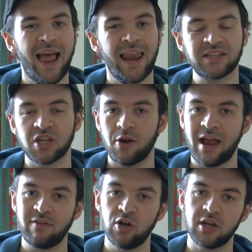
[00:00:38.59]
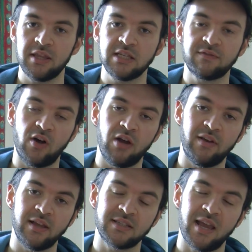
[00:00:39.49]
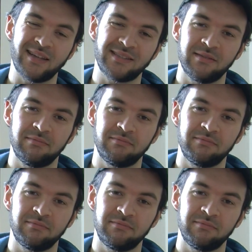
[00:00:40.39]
Let's go and have a look at these 5 licks next.